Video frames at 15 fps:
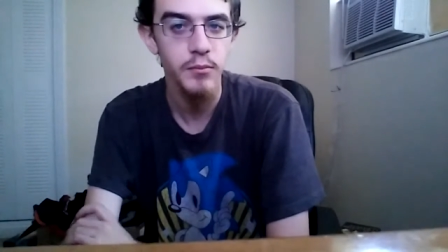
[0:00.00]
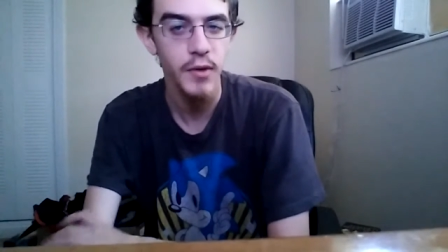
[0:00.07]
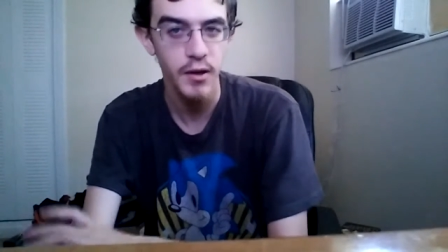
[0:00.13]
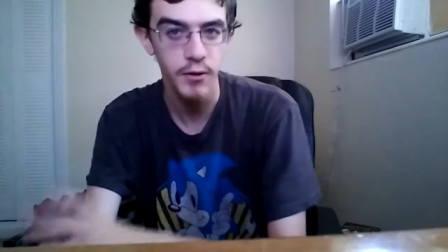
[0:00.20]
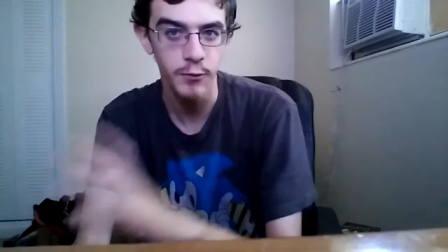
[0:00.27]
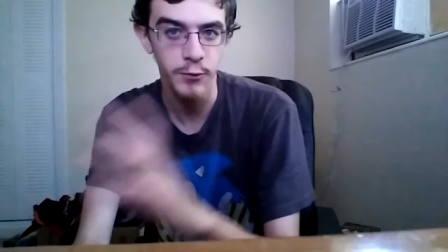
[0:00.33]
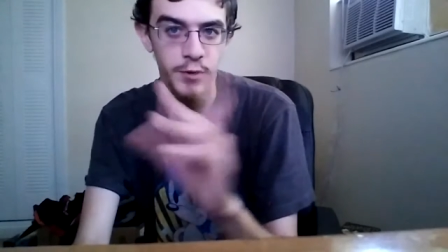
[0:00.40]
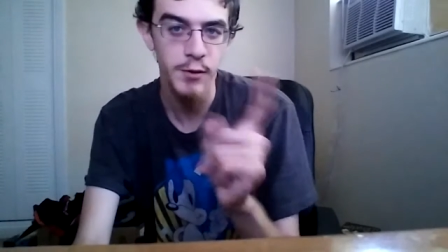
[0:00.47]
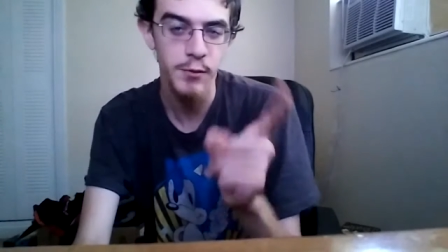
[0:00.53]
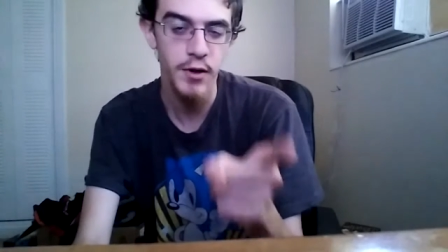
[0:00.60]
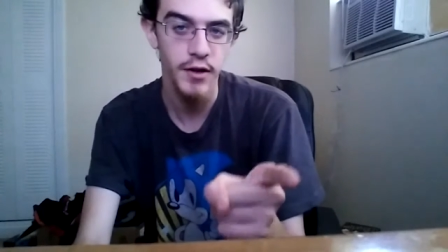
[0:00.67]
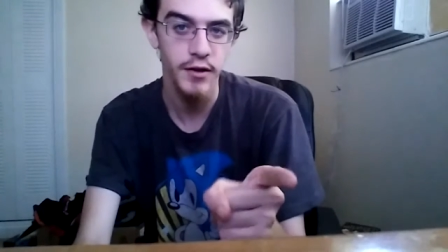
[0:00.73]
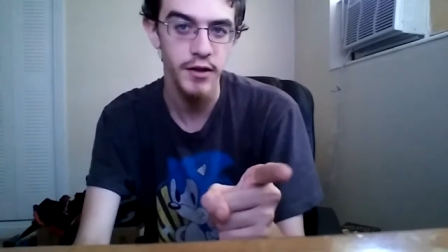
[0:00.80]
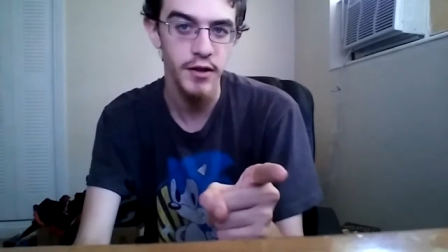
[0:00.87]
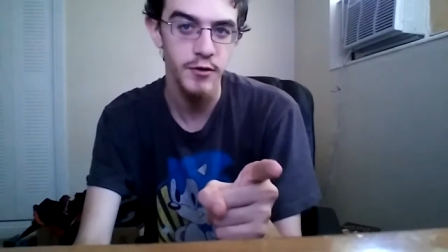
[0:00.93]
I really
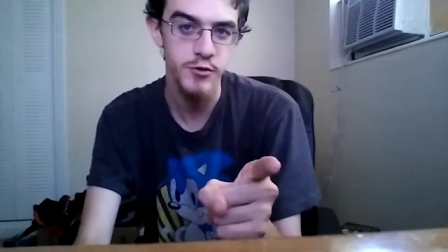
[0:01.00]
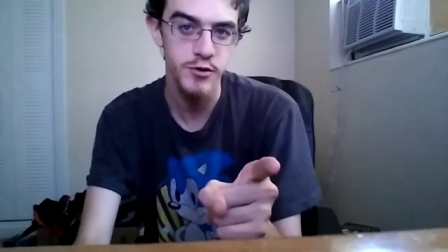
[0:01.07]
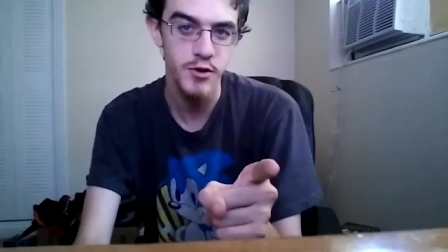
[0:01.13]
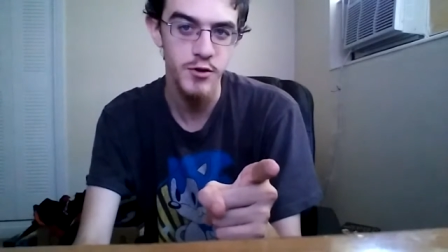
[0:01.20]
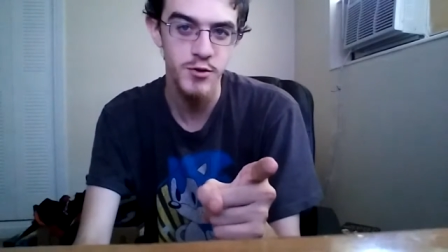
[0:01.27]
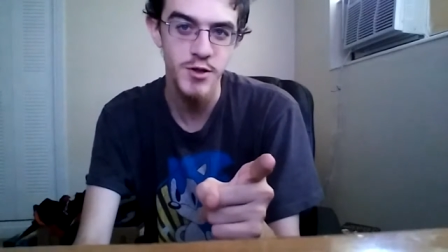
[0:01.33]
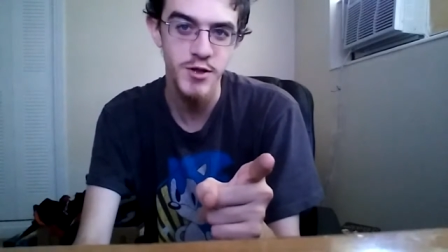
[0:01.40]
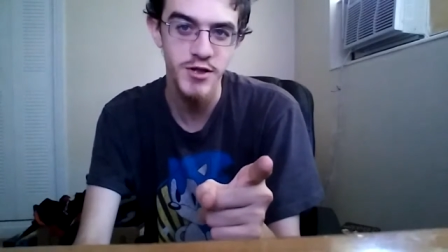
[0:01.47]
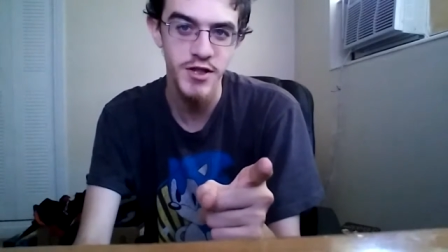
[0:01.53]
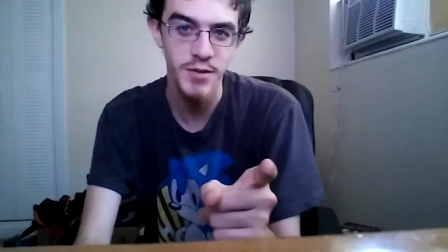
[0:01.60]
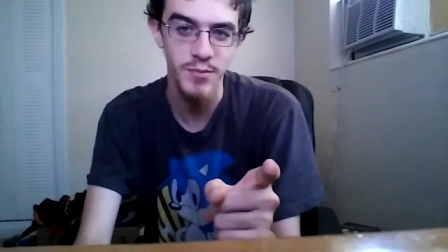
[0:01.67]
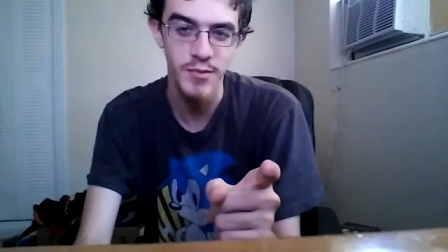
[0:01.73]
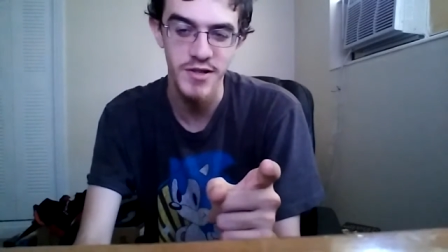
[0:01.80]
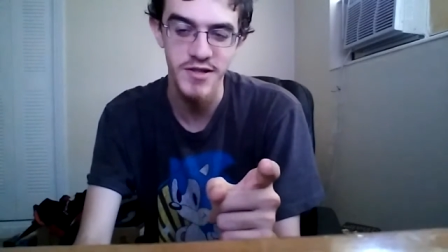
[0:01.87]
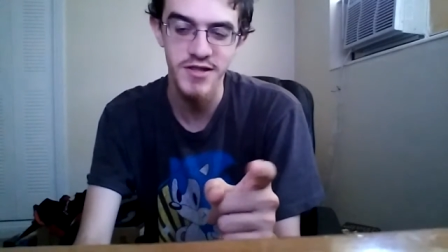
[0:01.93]
wanted those
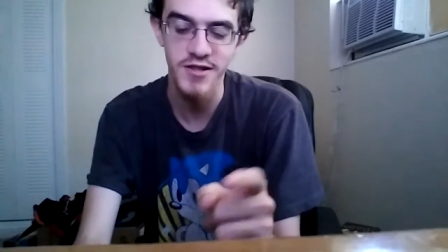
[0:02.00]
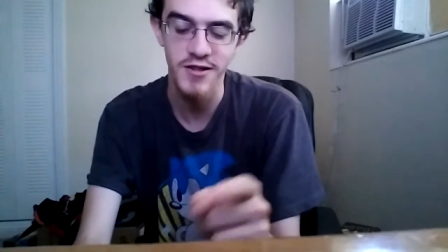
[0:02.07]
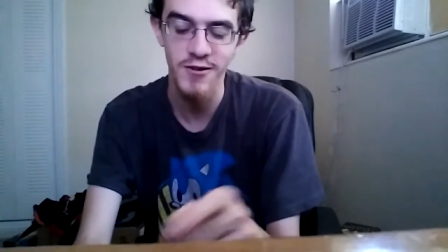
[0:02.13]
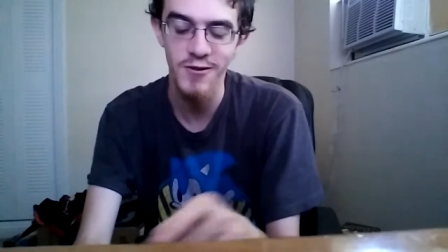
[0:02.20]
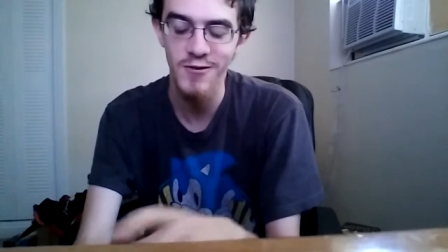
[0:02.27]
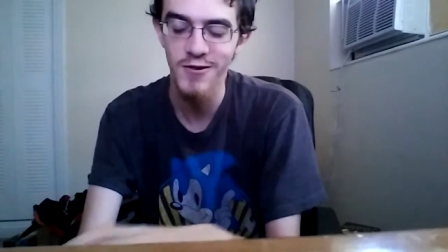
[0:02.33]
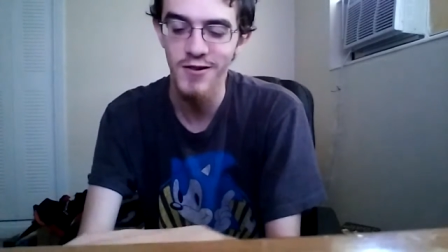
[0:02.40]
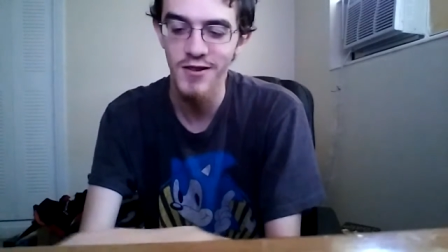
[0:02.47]
achievements, so.